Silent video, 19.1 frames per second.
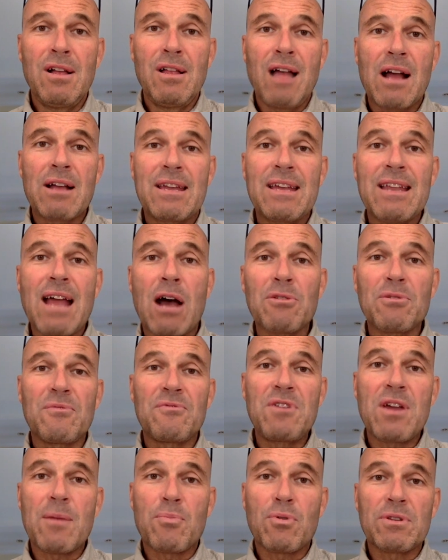I get out of
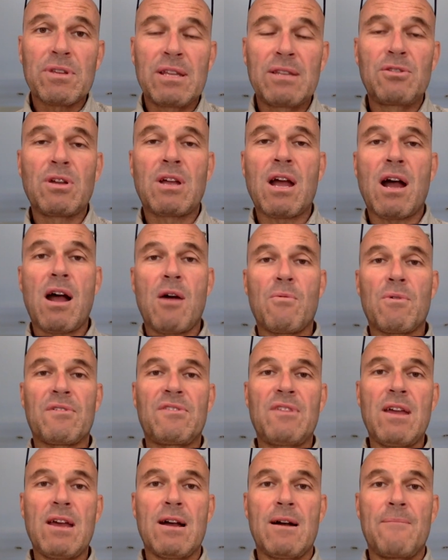the airport, and the car was
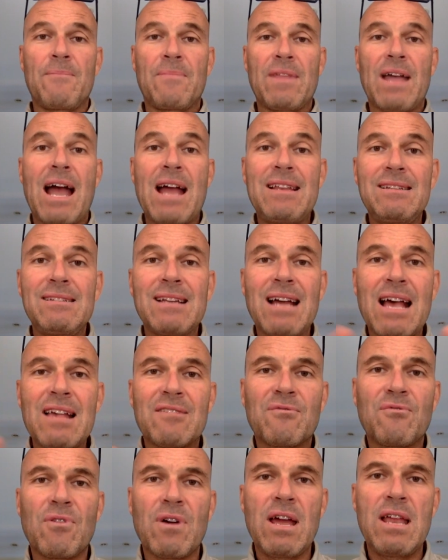there. I didn't
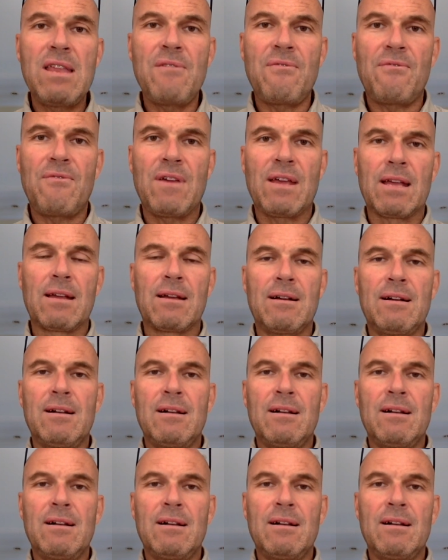ask for anything.